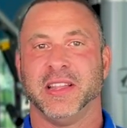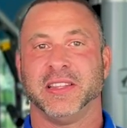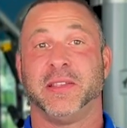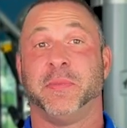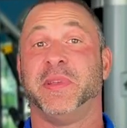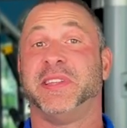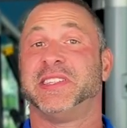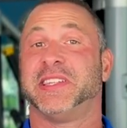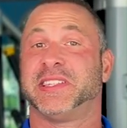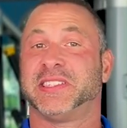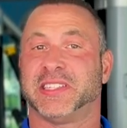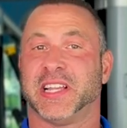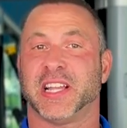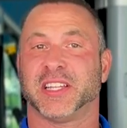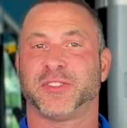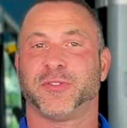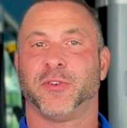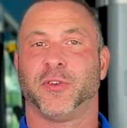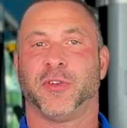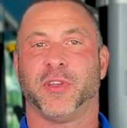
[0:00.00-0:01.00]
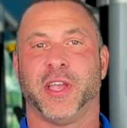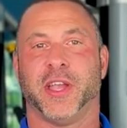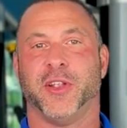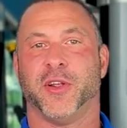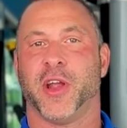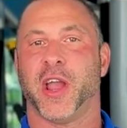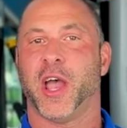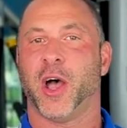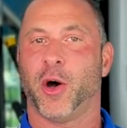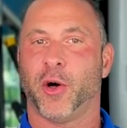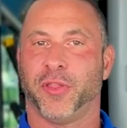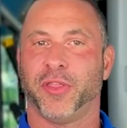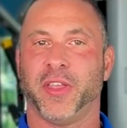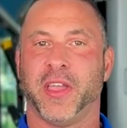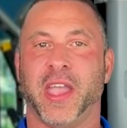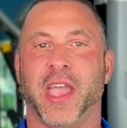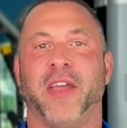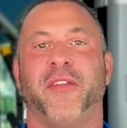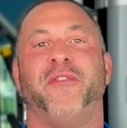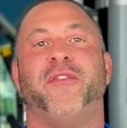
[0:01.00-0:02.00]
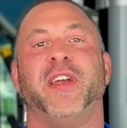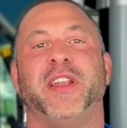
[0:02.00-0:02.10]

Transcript: to be successful in your health and